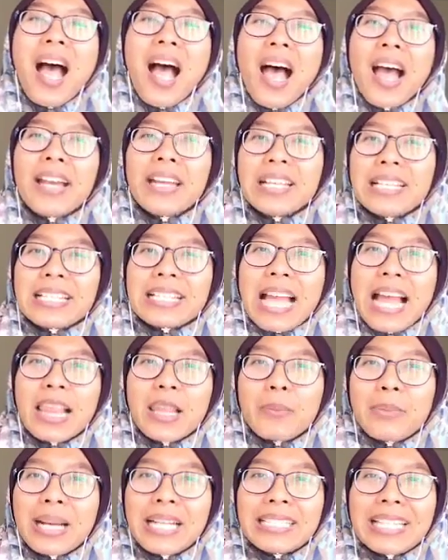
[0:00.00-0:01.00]
Are you
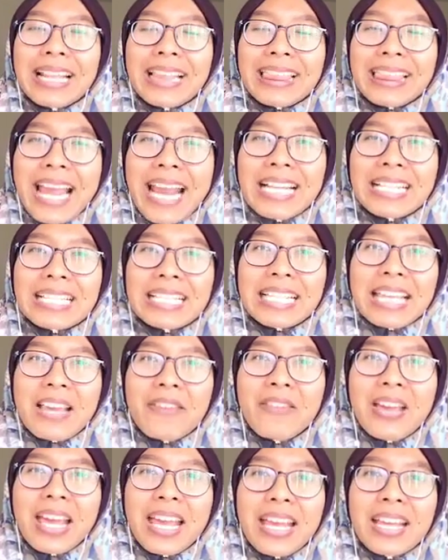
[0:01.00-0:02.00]
celebrating
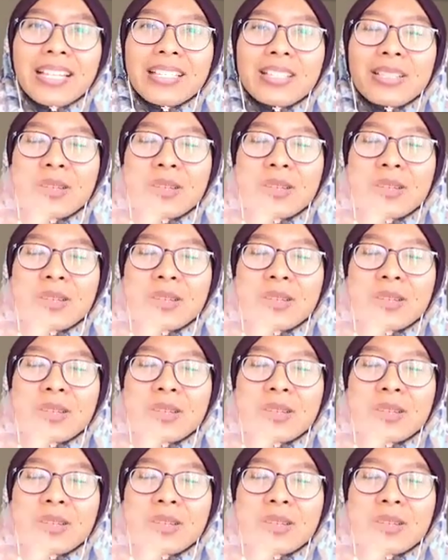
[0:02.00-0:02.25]
Thanksgiving?